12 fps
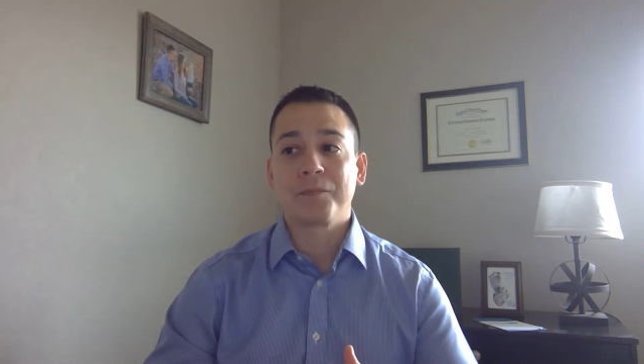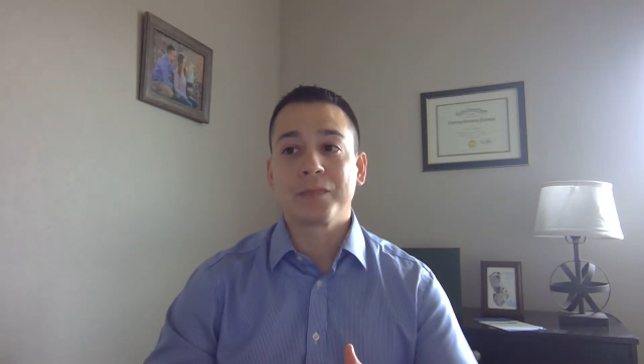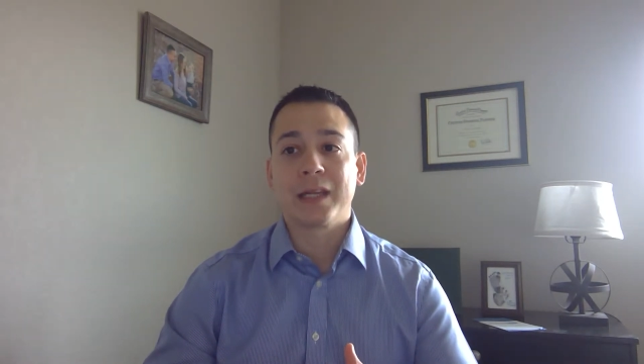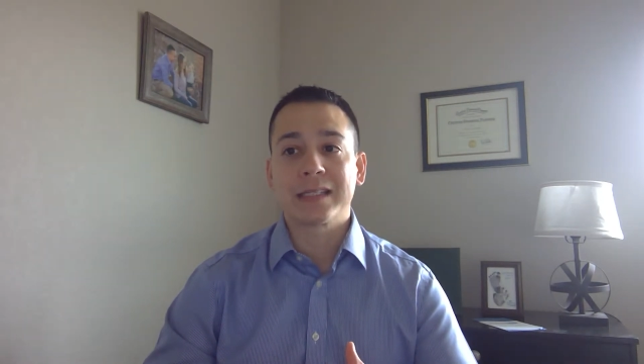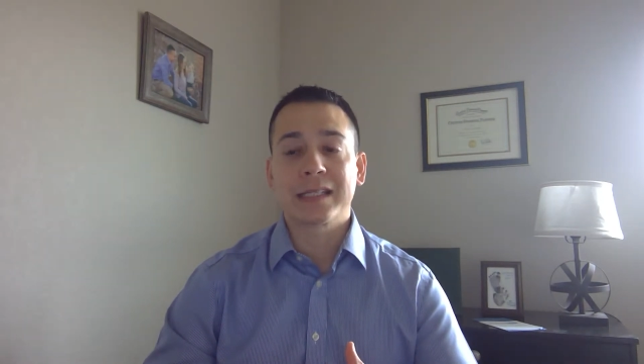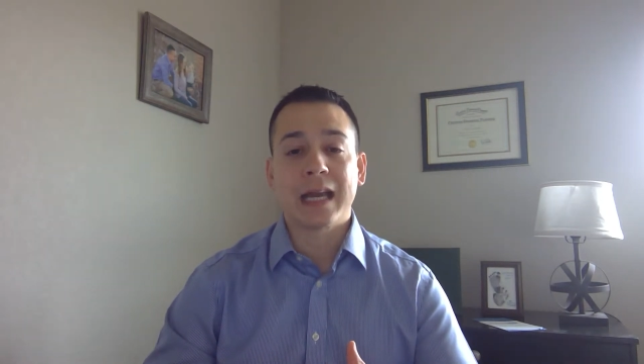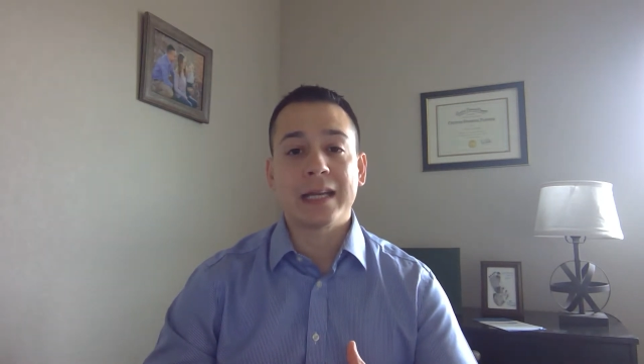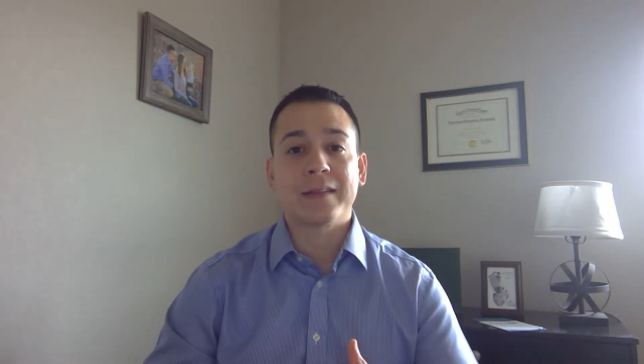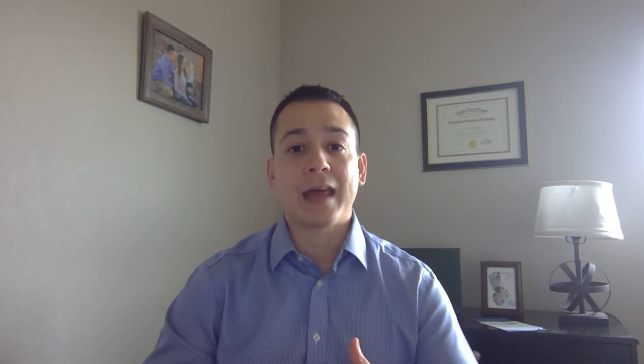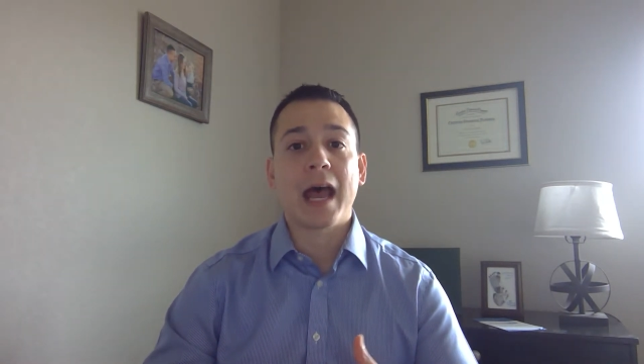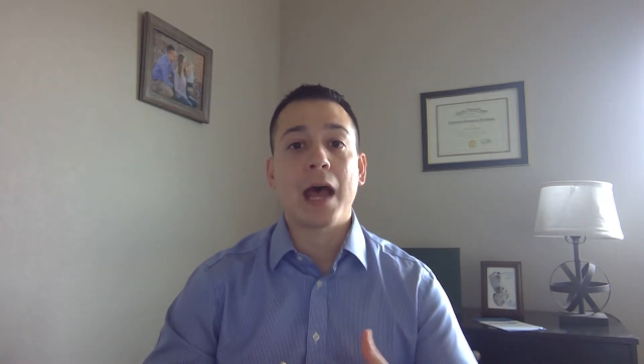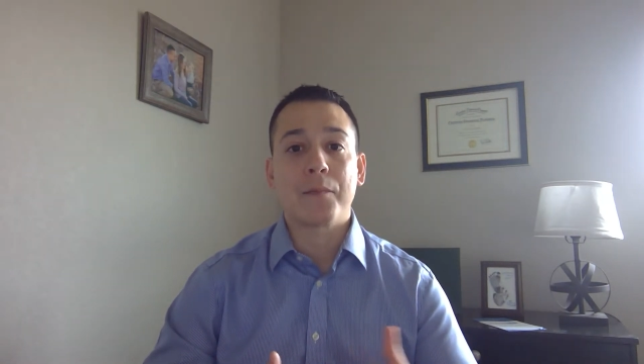That's kind of
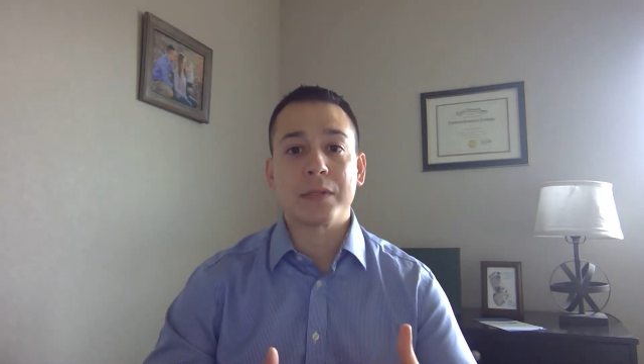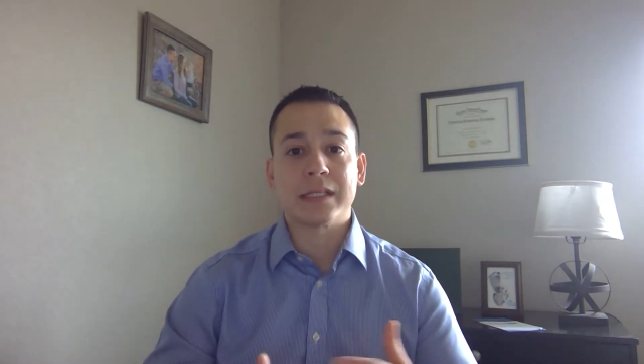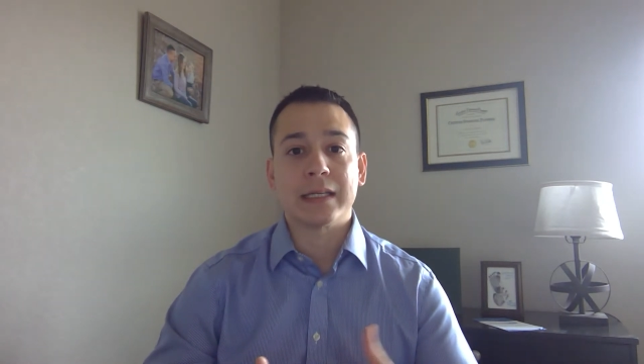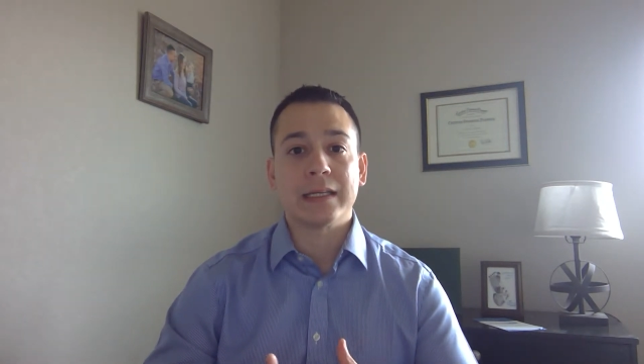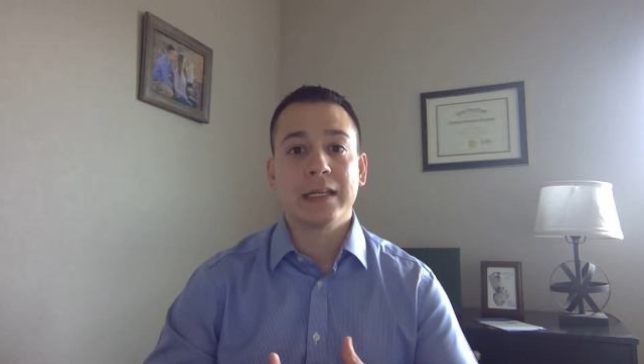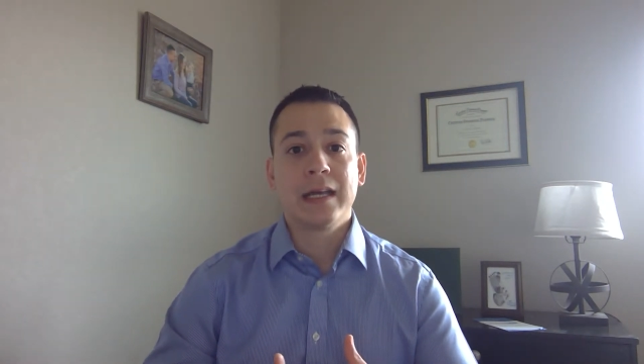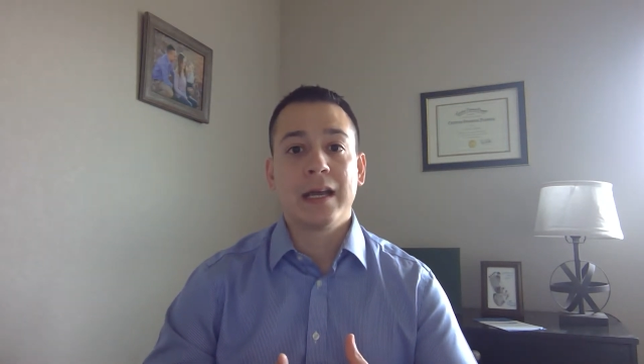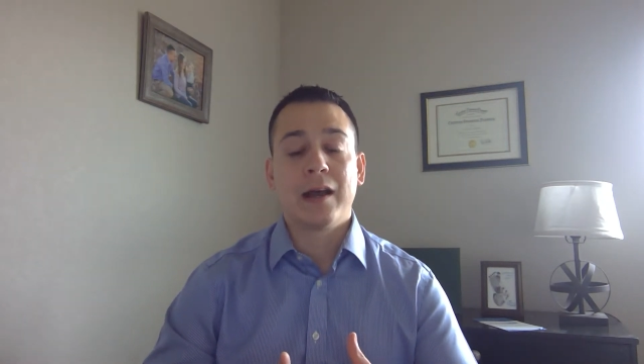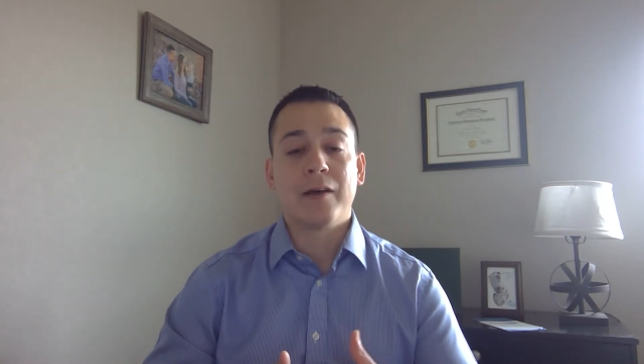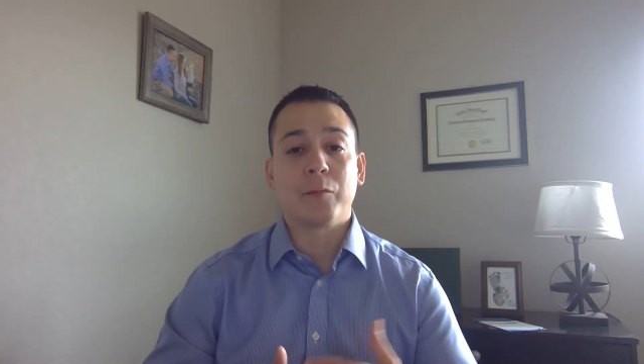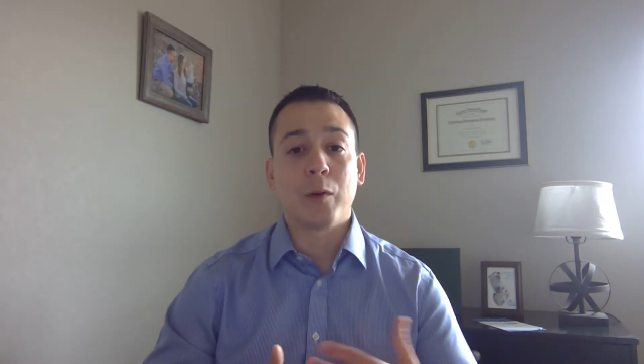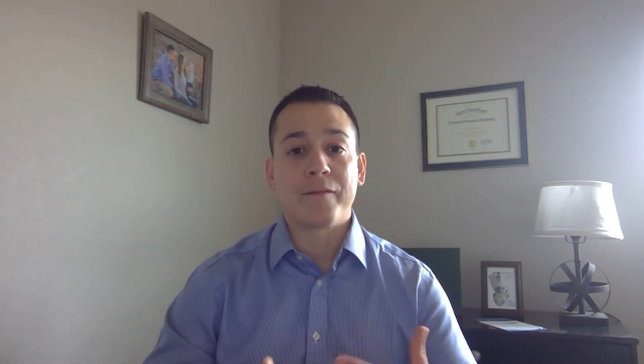the opposite
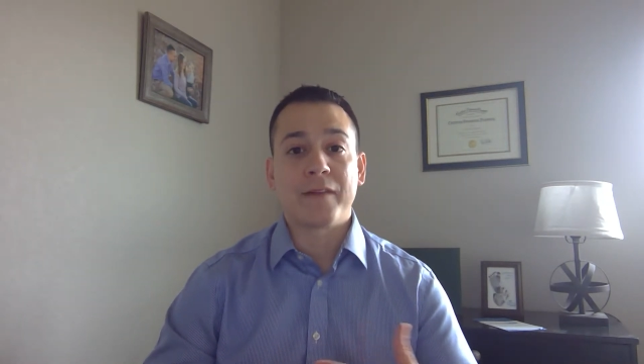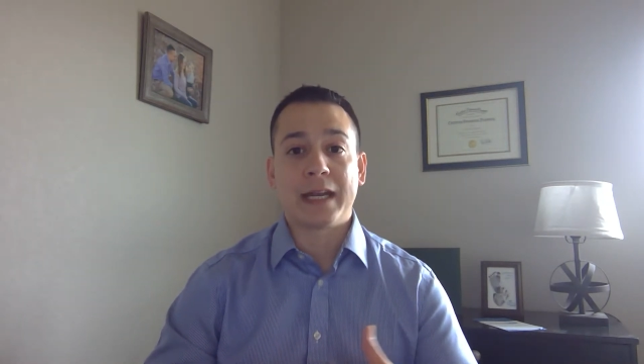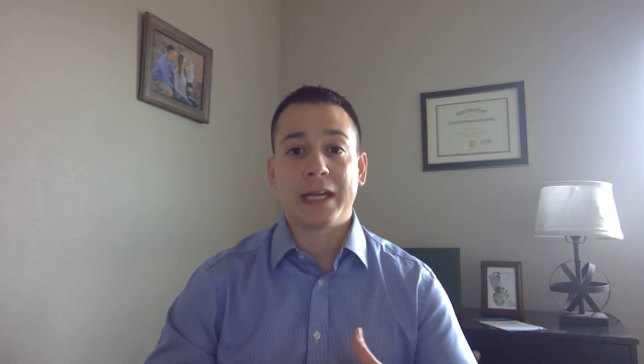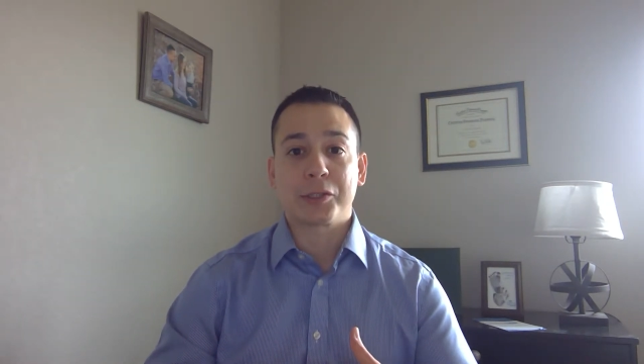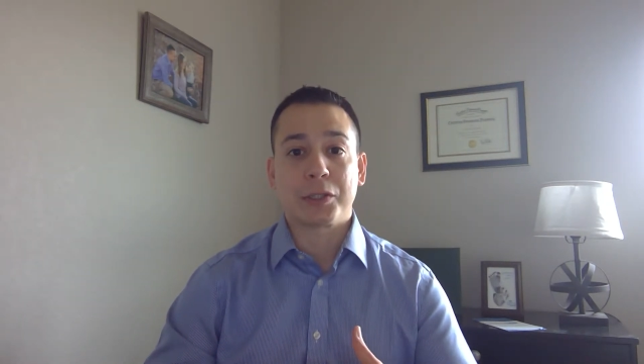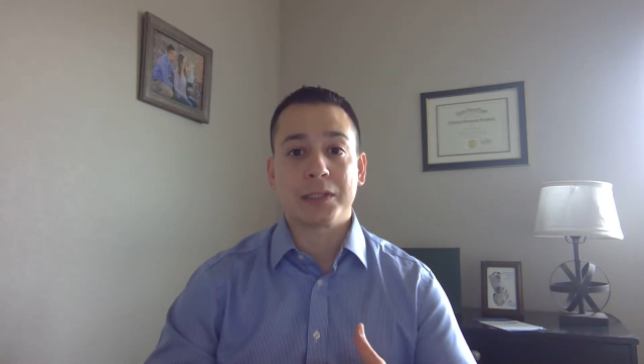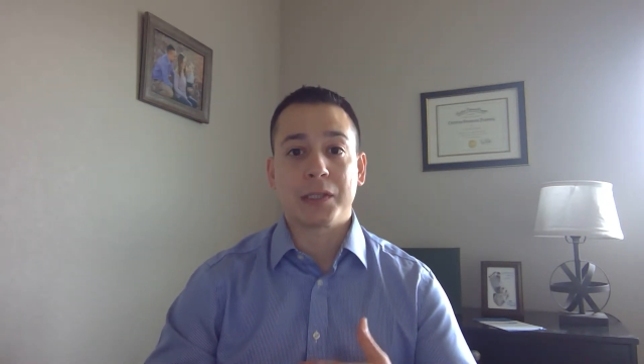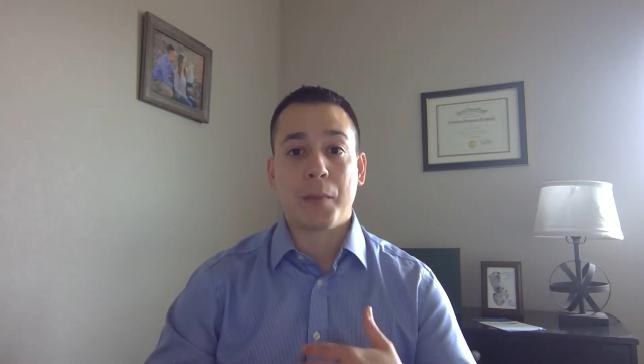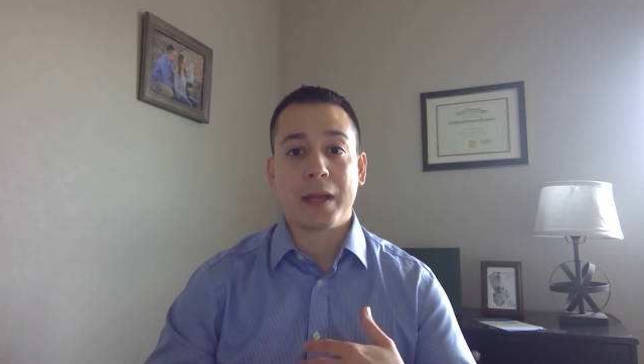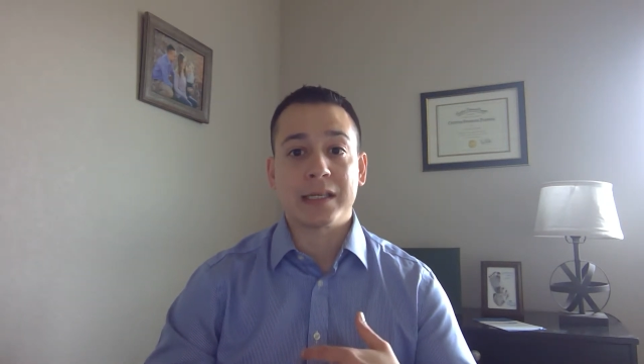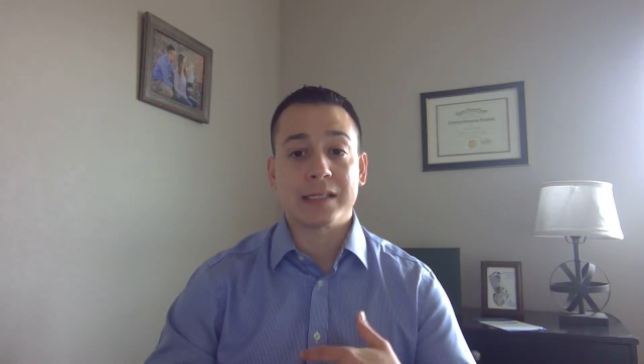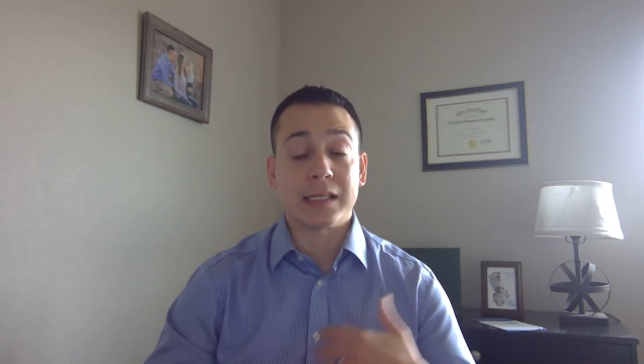of what financial
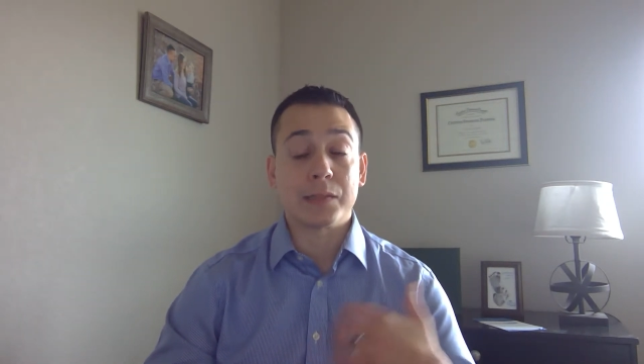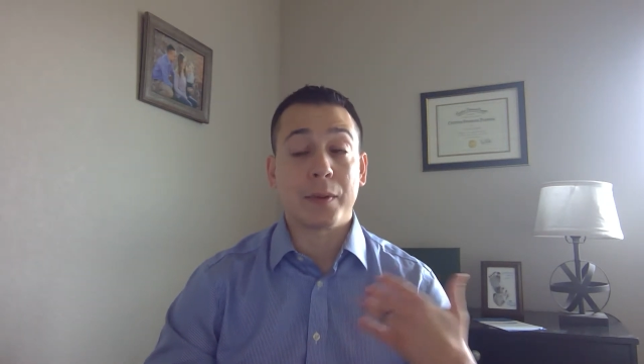independence is,